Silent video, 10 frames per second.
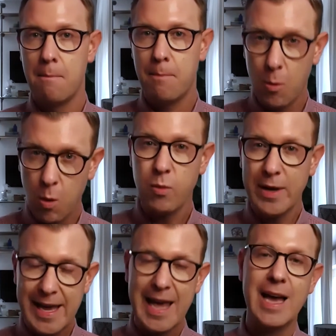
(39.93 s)
But what
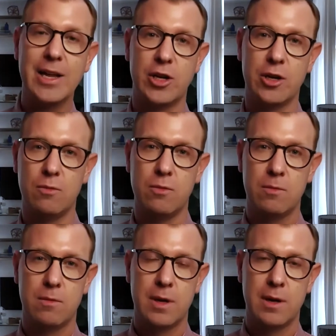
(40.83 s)
we can do
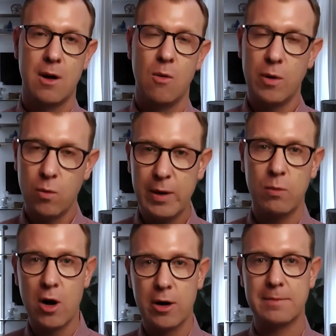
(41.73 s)
when we
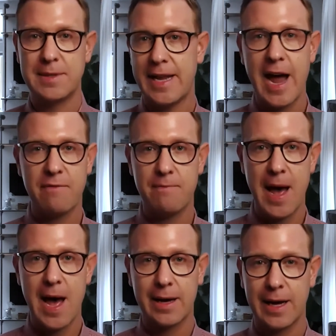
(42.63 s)
welcome staff
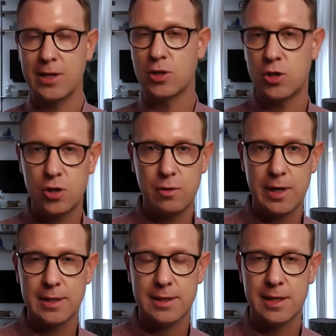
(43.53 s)
back and
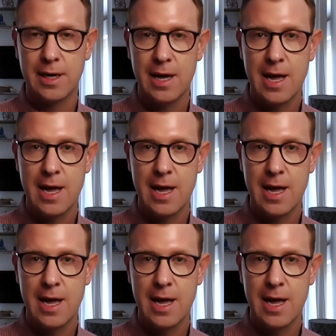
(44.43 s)
students